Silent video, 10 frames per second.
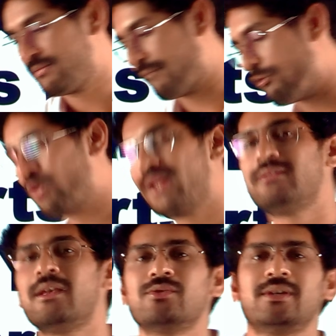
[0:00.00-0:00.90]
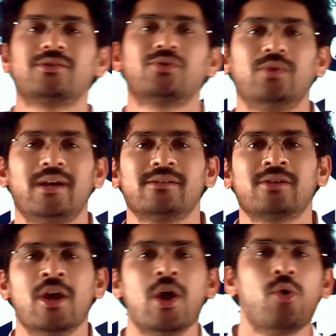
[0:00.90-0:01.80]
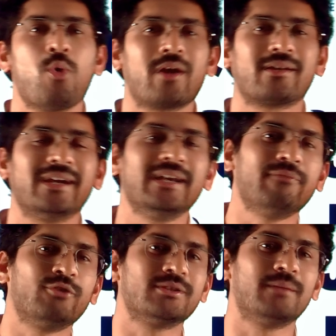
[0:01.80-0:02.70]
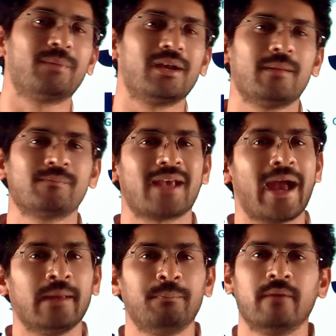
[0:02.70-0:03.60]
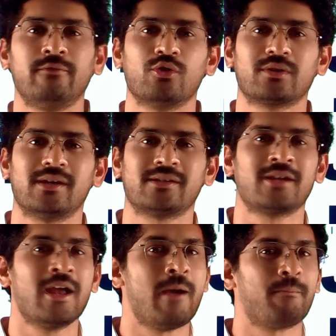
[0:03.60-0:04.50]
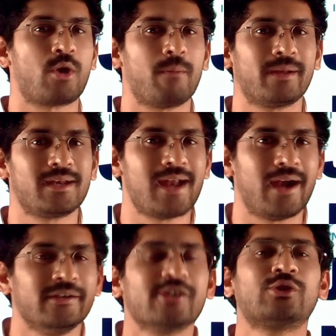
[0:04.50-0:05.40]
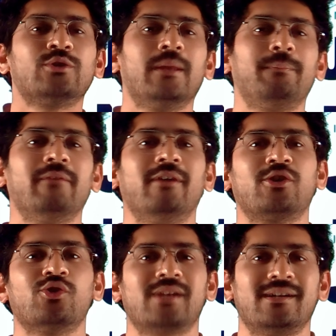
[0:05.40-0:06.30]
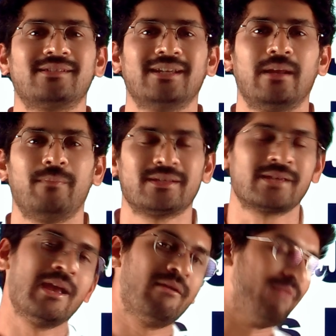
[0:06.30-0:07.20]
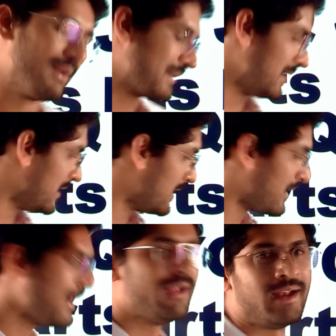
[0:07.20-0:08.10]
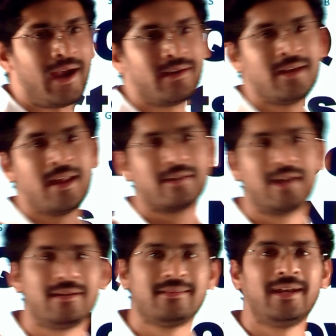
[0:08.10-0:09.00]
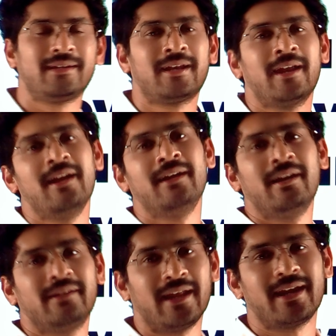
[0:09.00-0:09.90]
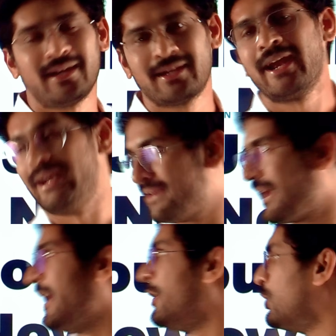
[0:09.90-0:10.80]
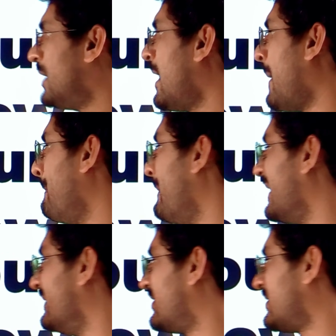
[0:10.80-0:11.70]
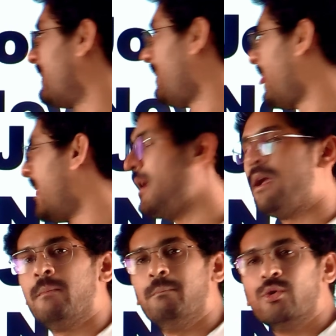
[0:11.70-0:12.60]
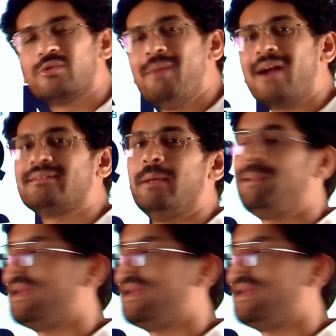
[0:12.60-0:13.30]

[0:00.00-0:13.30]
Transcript: the 14,000 students who are ready for the prelims, hyper focused, properly understood the PYQs and syllabus, will clear and get that ticket entry to the mains. Bookmark the